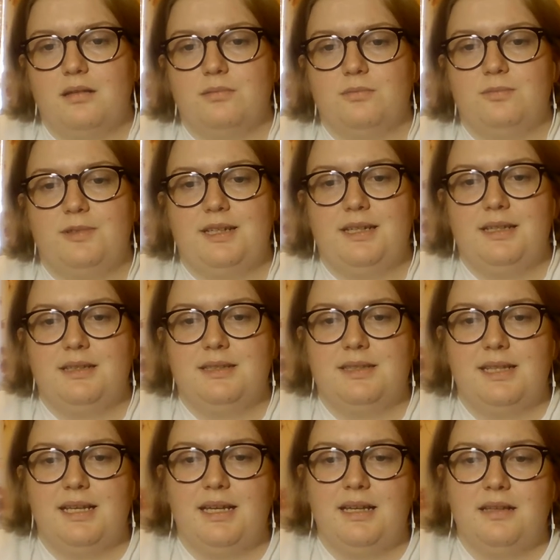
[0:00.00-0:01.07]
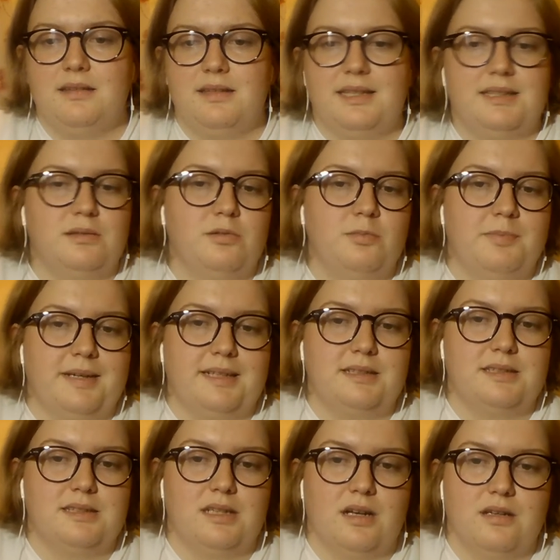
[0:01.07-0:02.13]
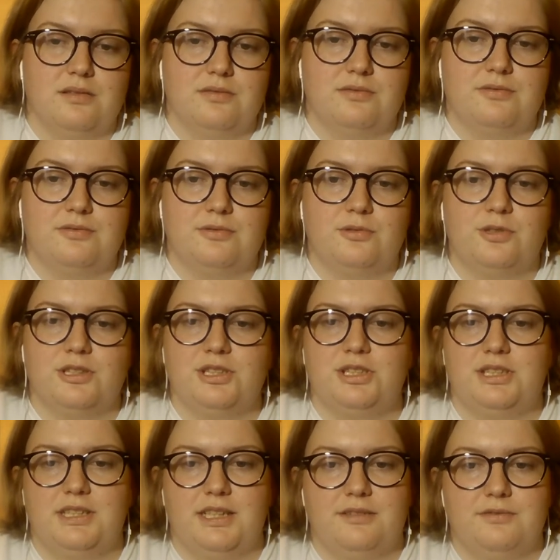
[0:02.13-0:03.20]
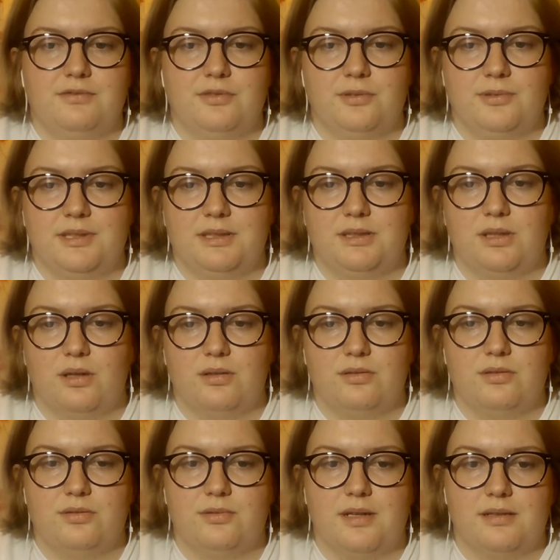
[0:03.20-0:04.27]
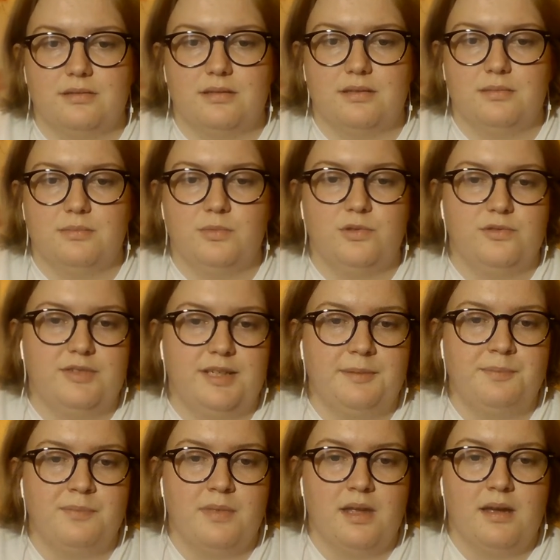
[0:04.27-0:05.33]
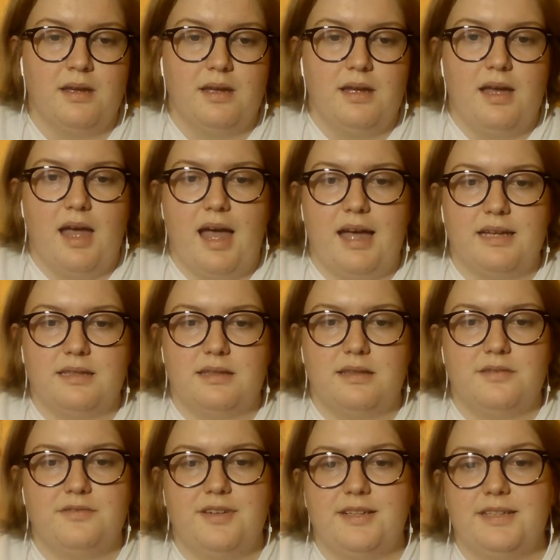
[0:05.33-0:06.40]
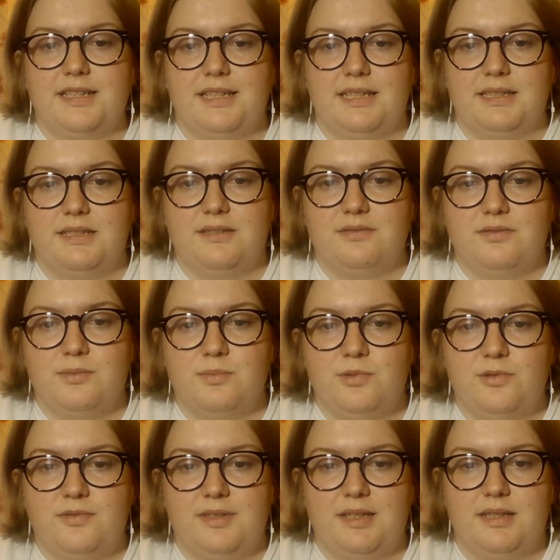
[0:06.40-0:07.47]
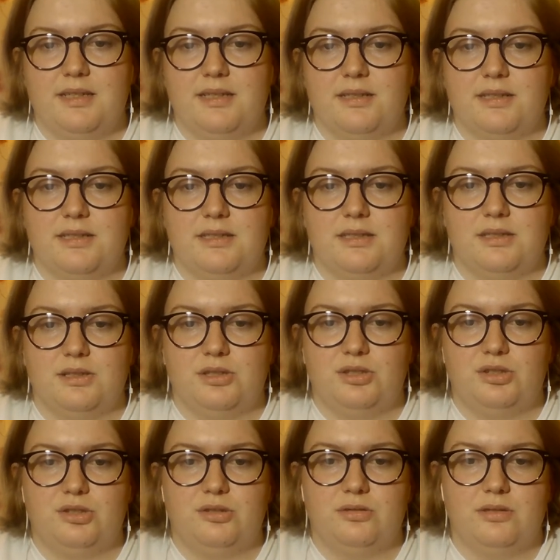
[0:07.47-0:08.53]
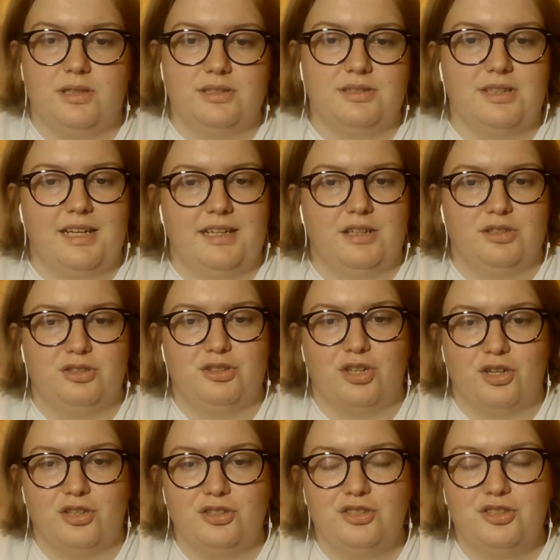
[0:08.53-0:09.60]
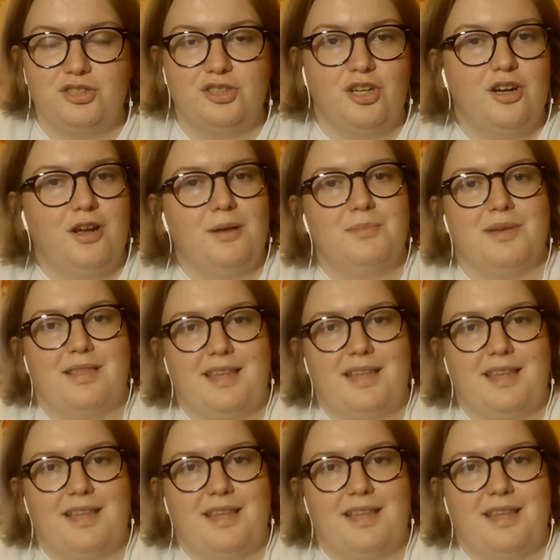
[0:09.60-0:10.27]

We see little bits of Christian influence all throughout the movie. At the very end of the movie, there's like a church, but